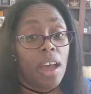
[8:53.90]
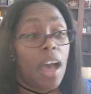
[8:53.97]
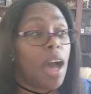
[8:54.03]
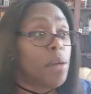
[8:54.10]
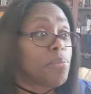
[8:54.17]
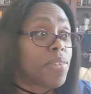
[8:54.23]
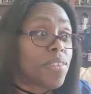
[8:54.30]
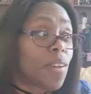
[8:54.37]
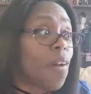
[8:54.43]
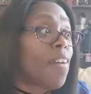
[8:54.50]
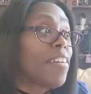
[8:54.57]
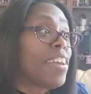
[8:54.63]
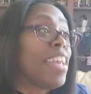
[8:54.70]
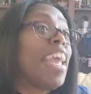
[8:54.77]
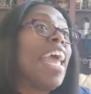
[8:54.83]
I'm
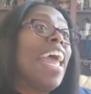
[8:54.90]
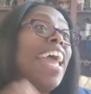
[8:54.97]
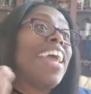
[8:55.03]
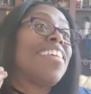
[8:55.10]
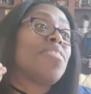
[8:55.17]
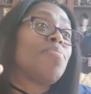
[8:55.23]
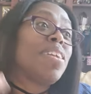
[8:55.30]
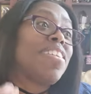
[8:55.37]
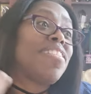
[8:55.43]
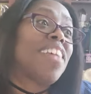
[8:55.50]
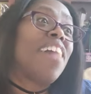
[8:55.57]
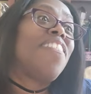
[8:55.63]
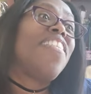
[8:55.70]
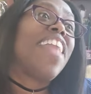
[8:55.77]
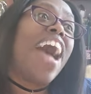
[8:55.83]
sorry. As much as
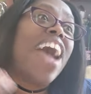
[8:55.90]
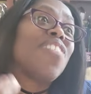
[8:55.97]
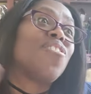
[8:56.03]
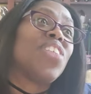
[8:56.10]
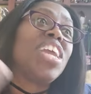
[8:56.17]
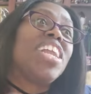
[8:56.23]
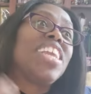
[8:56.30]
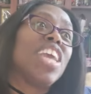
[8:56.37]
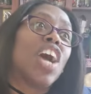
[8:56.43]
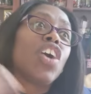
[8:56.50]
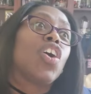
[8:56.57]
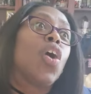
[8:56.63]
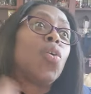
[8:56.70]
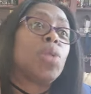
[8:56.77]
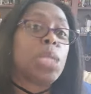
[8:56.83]
I'm not really a
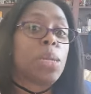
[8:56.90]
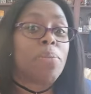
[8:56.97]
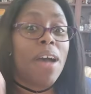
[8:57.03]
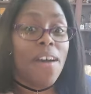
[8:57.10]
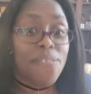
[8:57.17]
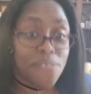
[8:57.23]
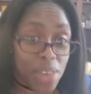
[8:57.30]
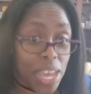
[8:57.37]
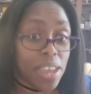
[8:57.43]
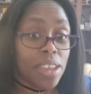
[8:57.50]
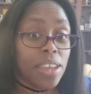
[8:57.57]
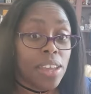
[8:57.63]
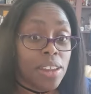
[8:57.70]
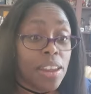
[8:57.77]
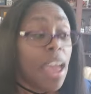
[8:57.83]
Kojima
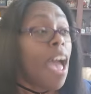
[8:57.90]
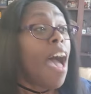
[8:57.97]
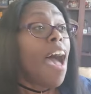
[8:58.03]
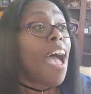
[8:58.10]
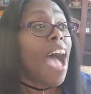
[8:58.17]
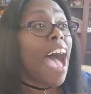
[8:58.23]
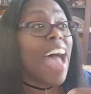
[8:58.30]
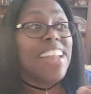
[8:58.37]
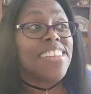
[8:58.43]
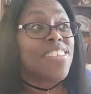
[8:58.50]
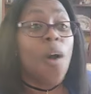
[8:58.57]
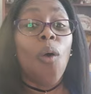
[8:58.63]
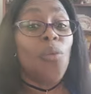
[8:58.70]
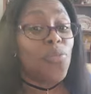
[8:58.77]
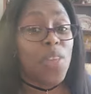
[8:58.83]
fan, I
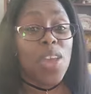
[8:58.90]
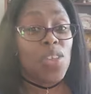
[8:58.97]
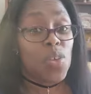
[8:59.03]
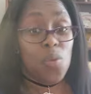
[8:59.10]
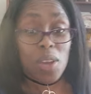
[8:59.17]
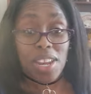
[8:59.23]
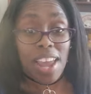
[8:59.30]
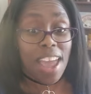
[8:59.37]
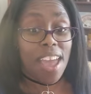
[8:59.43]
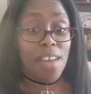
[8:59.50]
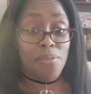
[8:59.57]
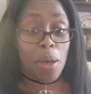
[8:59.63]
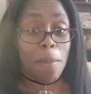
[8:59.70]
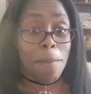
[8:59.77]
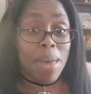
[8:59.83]
don't think you can
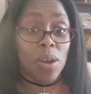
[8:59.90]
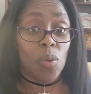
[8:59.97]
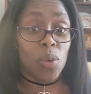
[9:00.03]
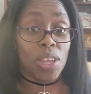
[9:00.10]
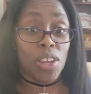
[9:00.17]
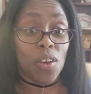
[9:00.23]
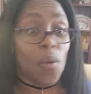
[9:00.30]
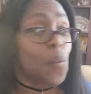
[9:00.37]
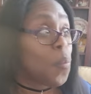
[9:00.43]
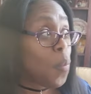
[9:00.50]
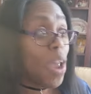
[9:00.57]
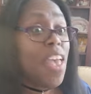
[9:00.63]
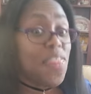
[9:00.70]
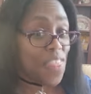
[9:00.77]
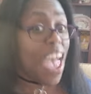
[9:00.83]
have a Metal Gear
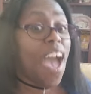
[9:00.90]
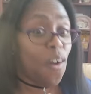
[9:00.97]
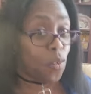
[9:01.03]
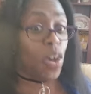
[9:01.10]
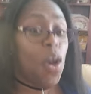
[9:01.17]
without